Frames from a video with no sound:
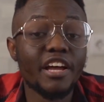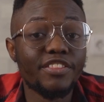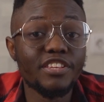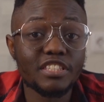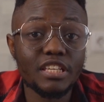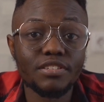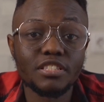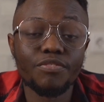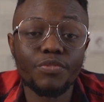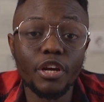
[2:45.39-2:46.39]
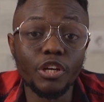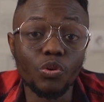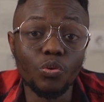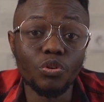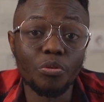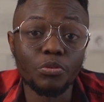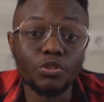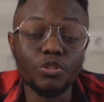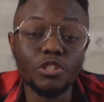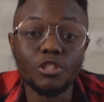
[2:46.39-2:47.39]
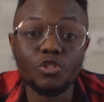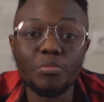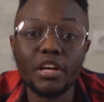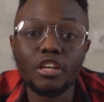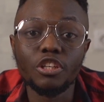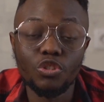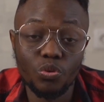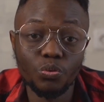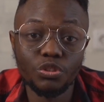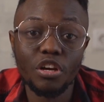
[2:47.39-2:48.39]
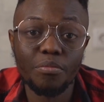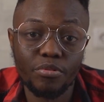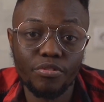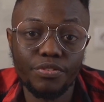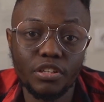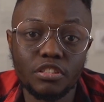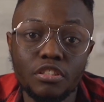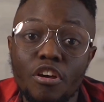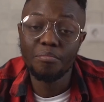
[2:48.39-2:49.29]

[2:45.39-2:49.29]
This gives us a very good opportunity to make huge profits.